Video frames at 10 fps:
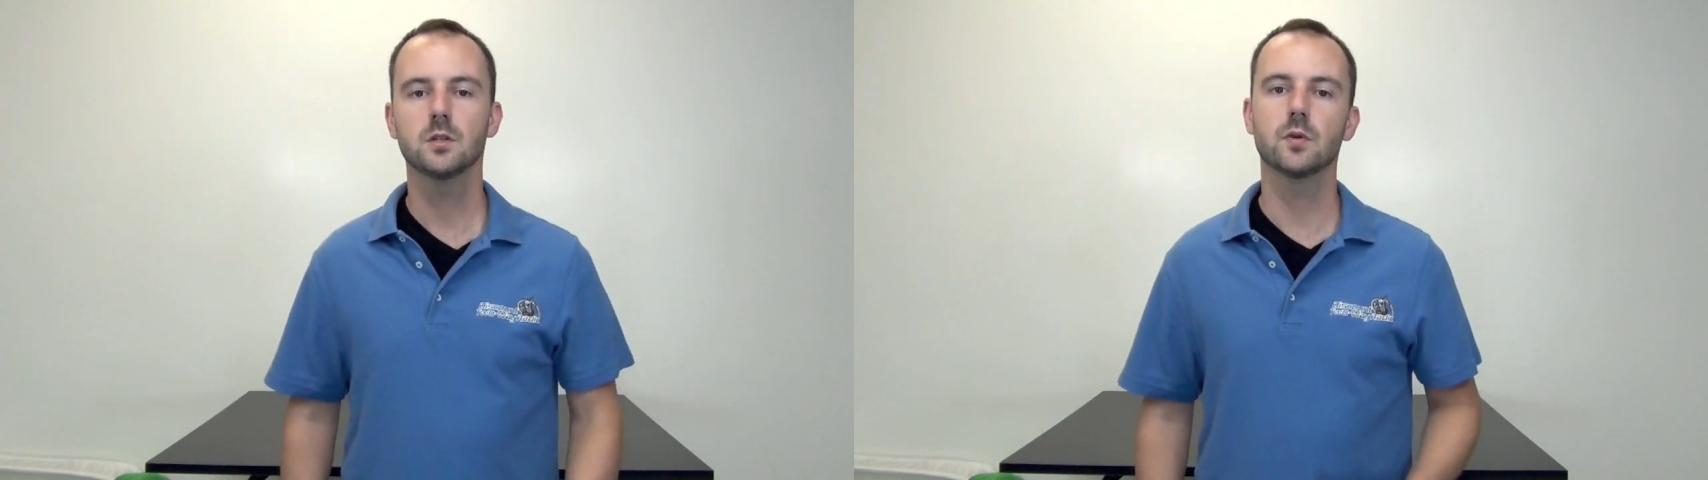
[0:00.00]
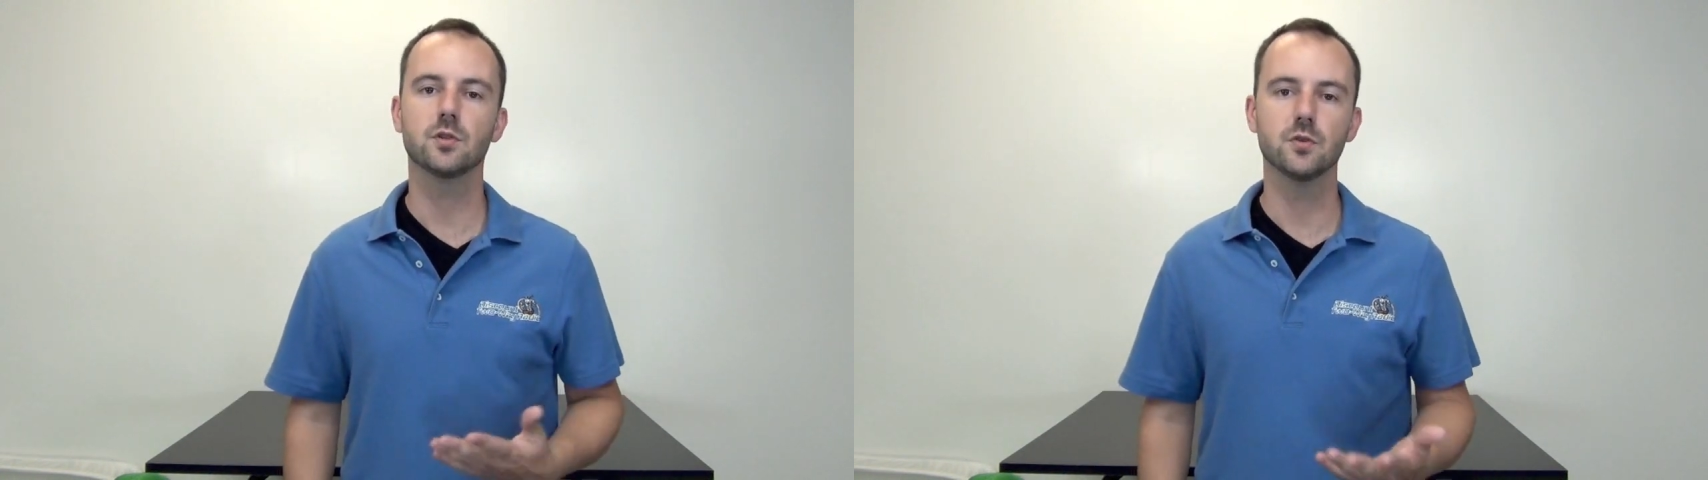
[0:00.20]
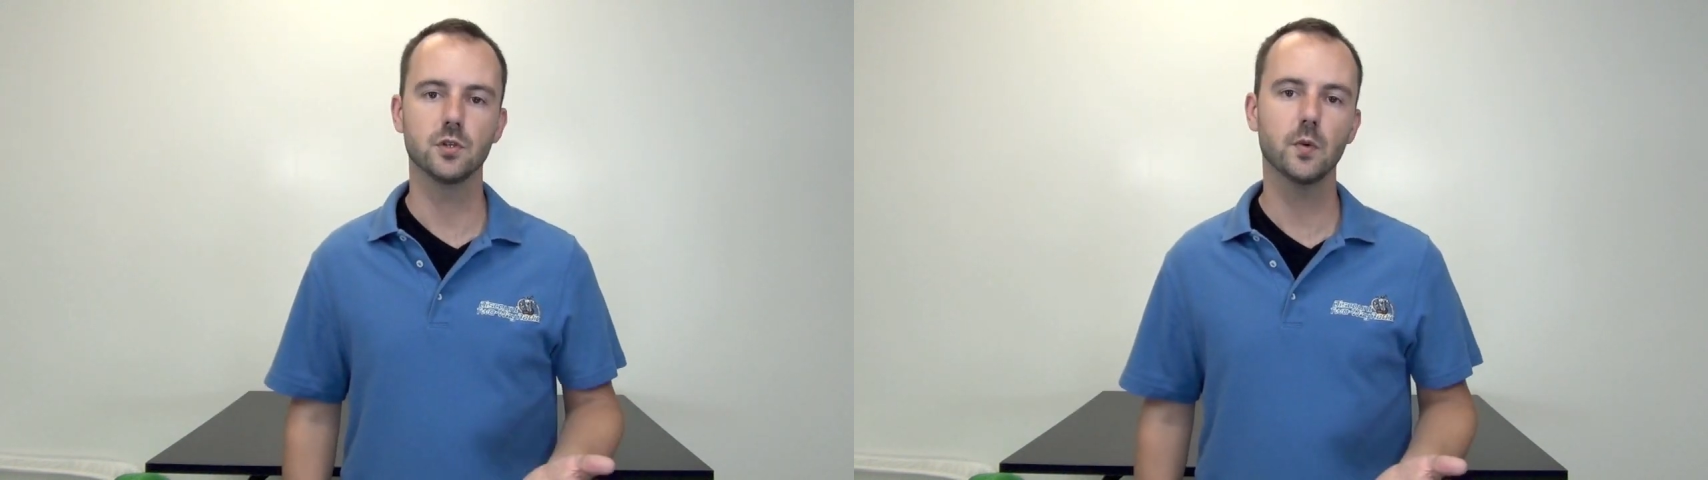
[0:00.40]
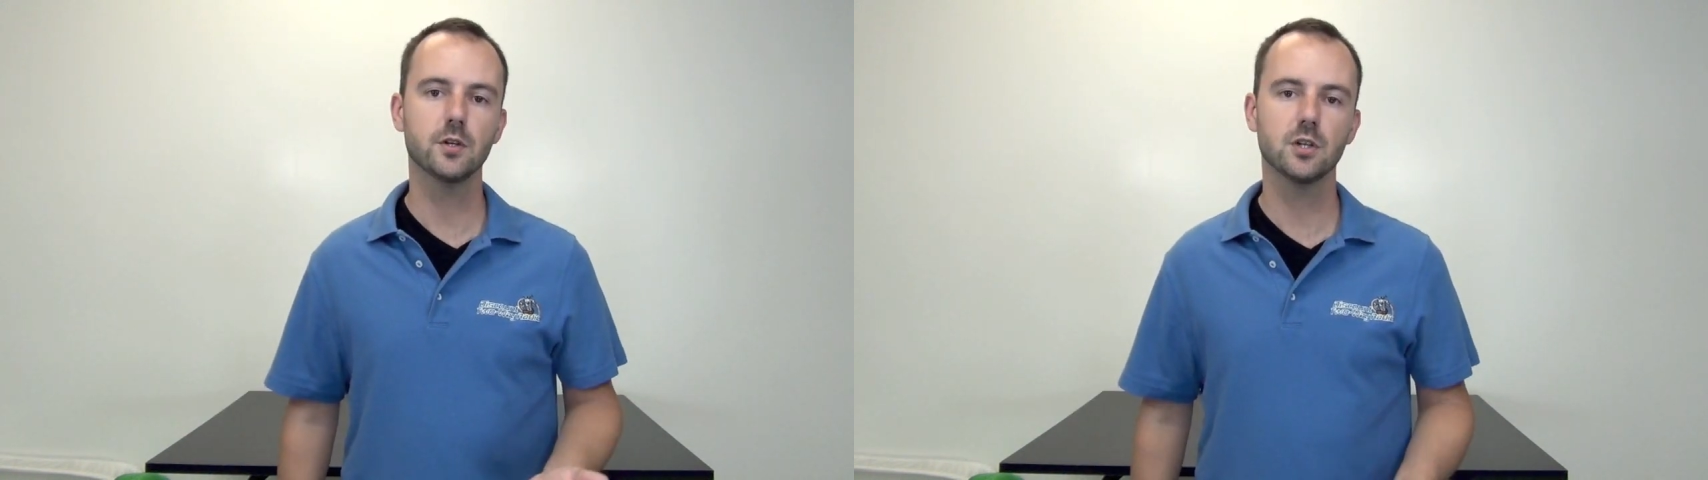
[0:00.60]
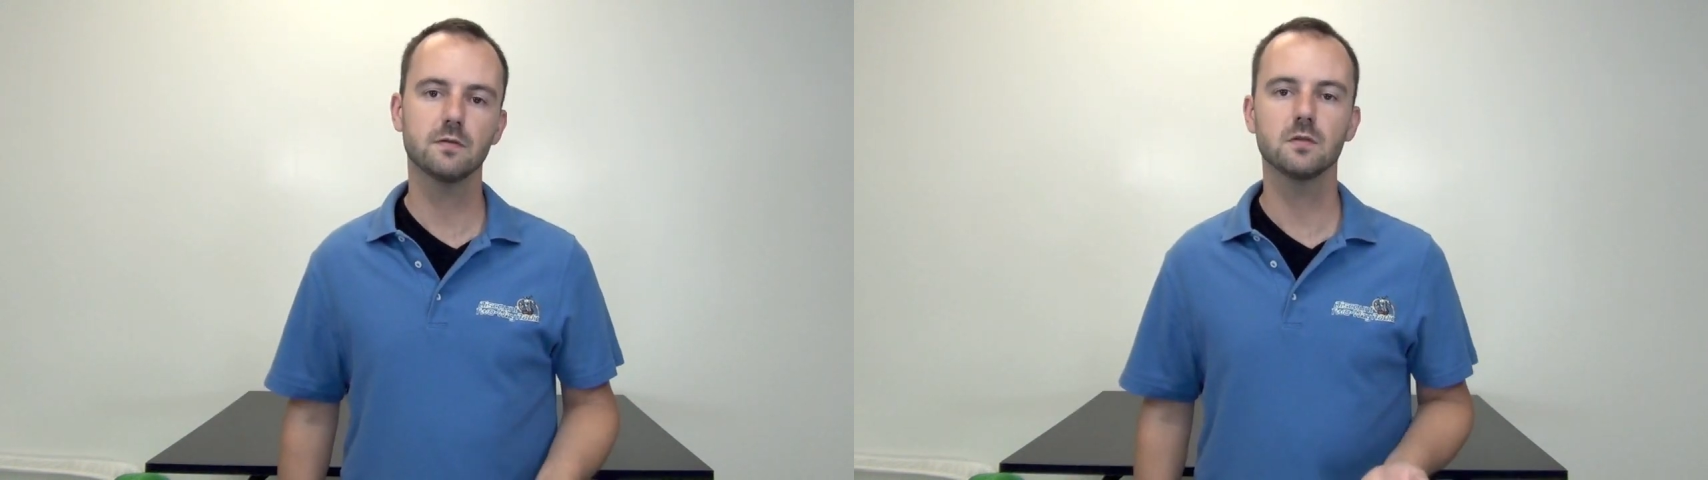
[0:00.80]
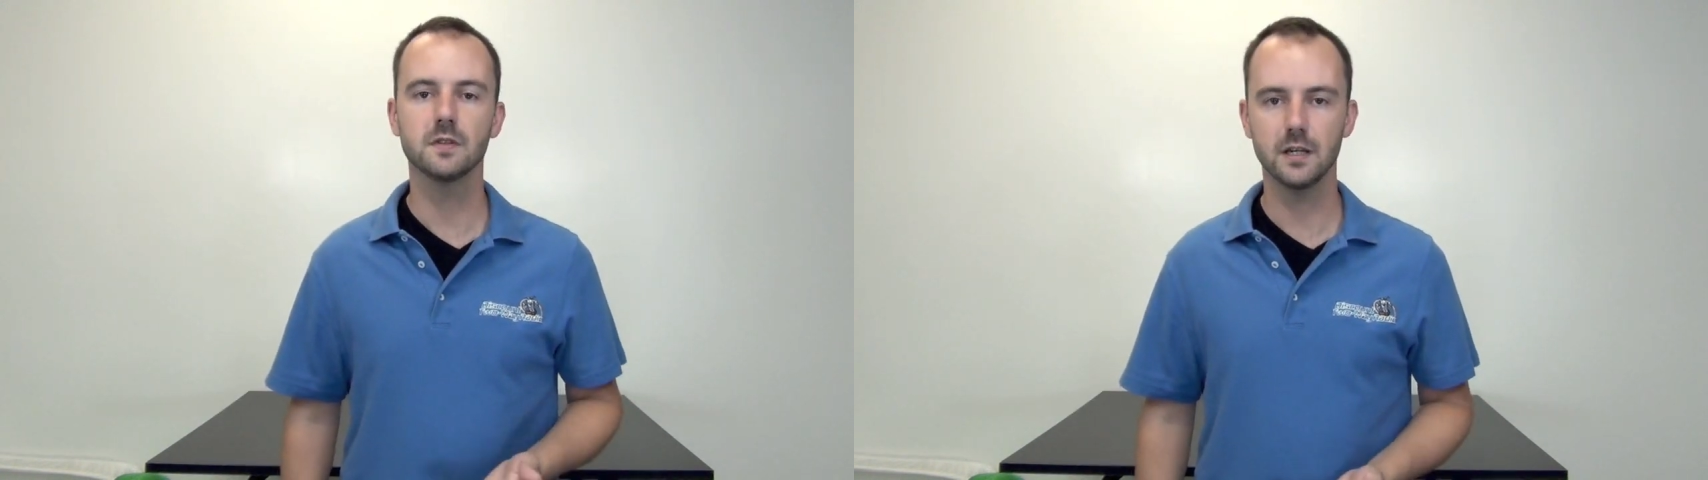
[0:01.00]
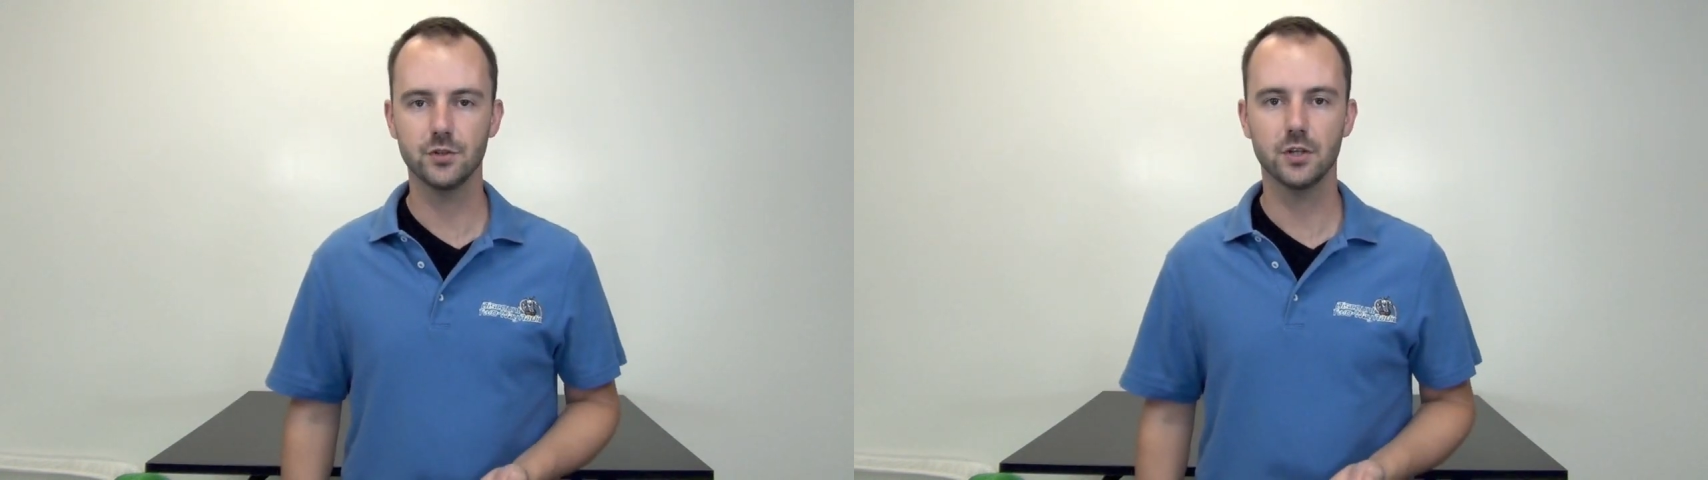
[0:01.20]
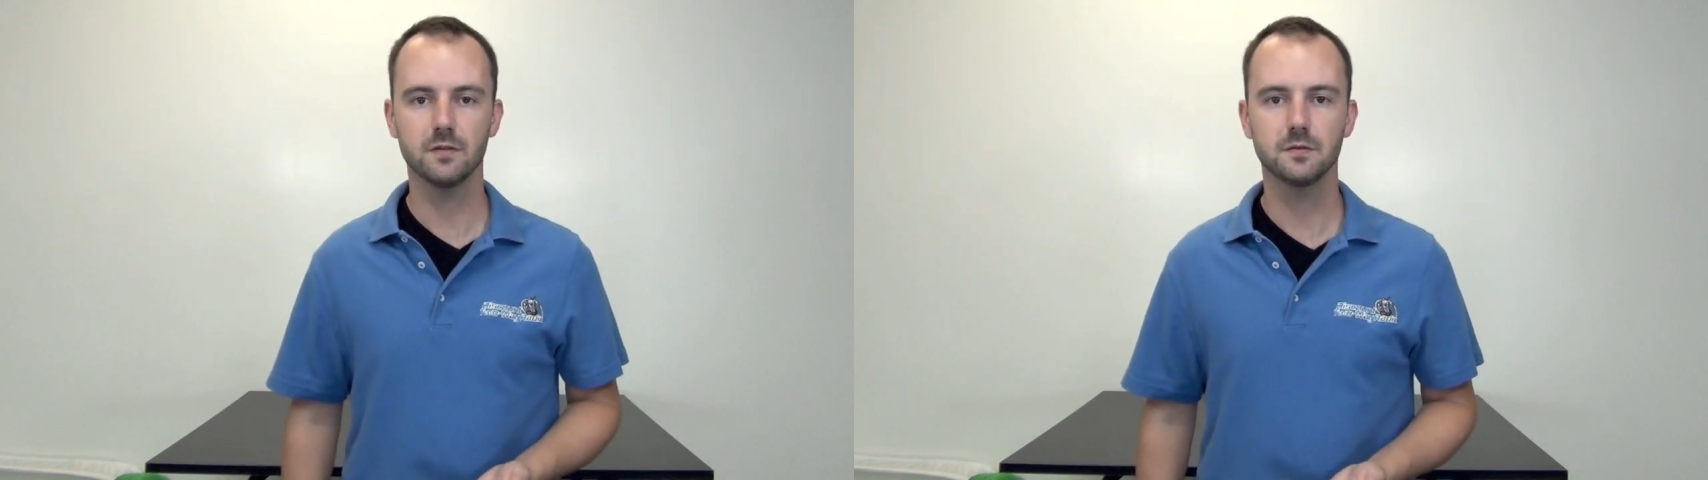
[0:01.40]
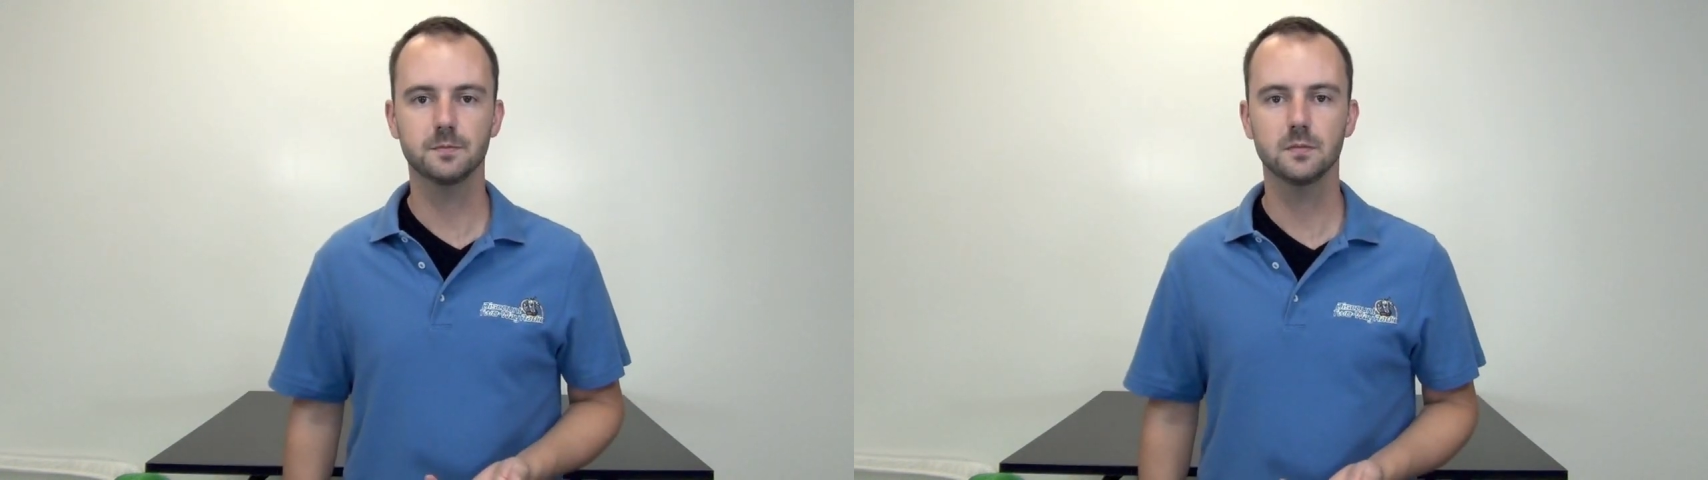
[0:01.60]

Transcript: Do I choose UHF or VHF?